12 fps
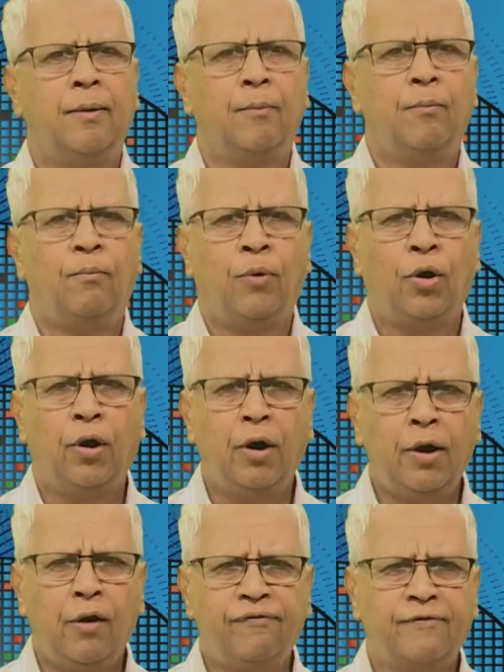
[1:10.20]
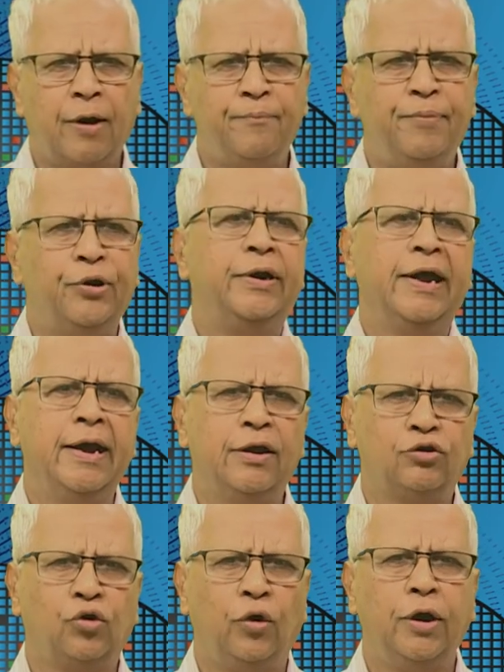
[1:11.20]
More of computing
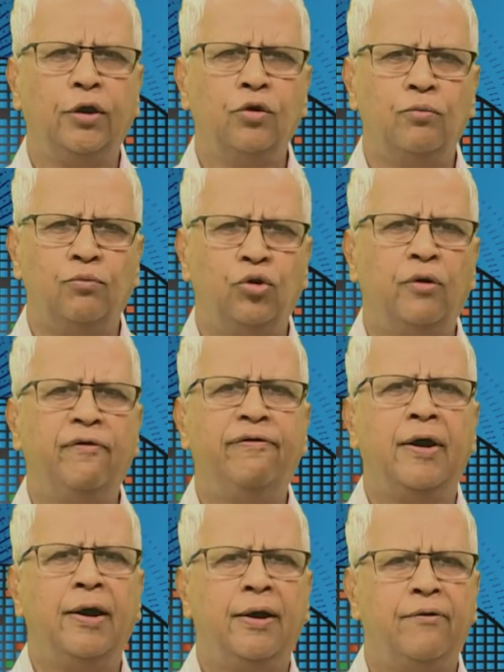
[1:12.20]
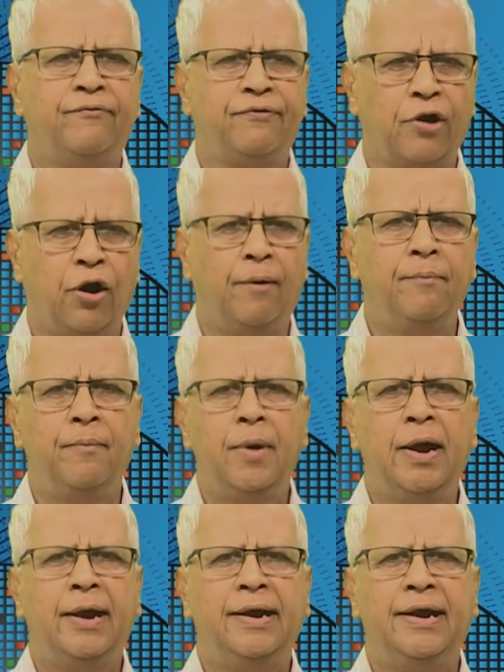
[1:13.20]
is going to move from
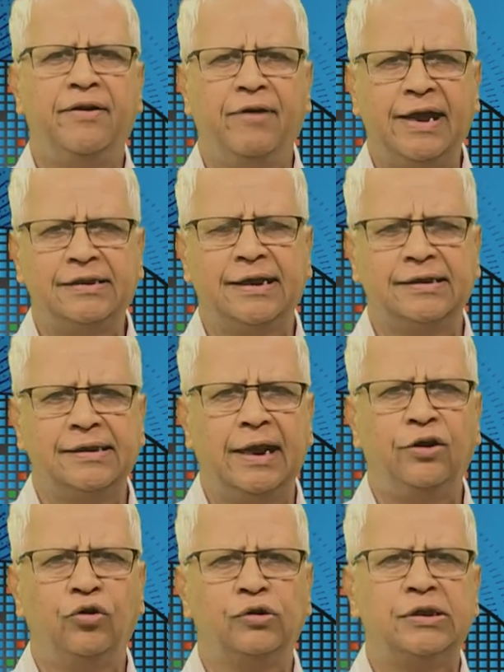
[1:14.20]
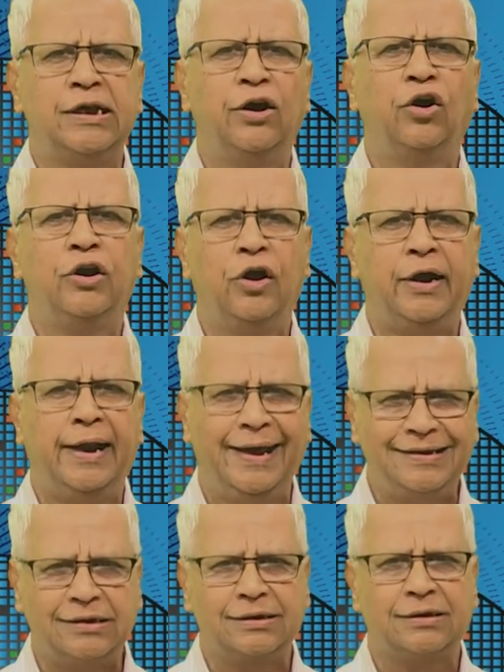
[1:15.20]
devices that you see on your
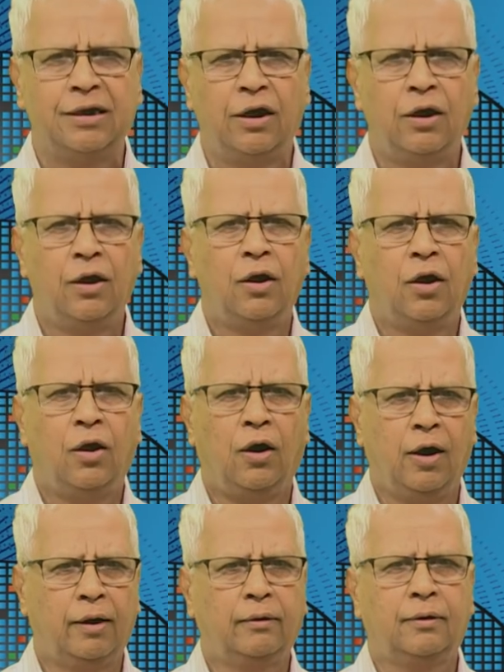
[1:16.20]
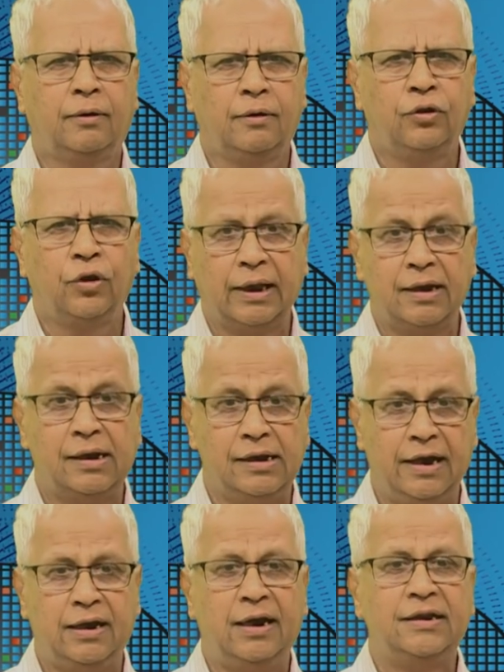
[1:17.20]
desk, or you can
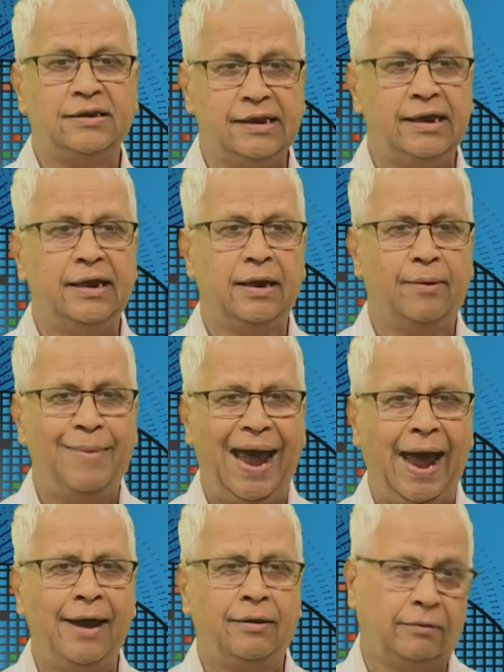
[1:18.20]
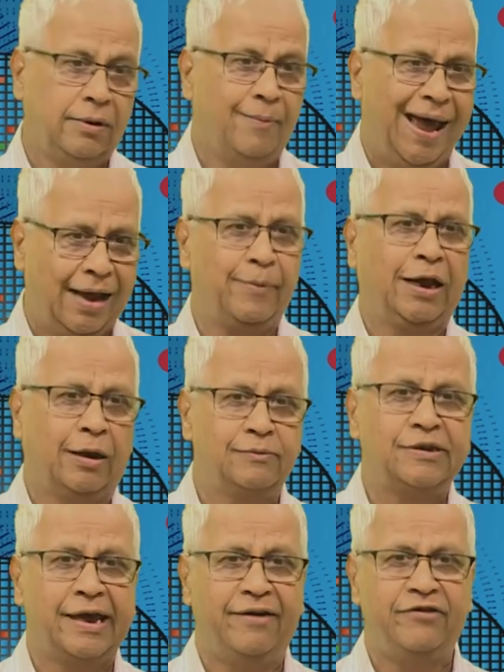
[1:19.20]
clearly see in a bag, the bag
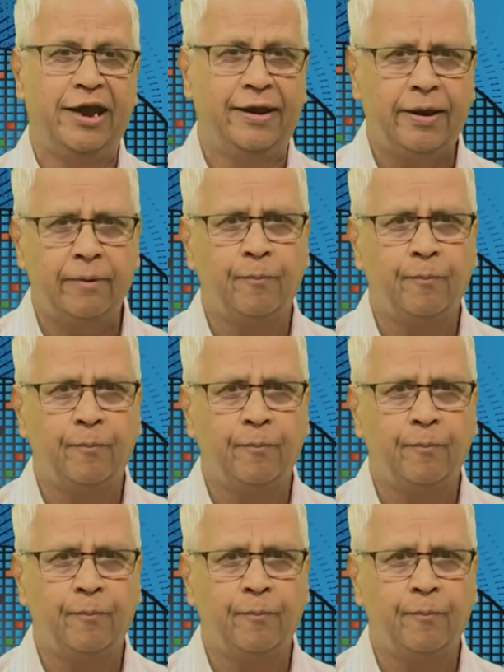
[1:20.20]
becomes heavier.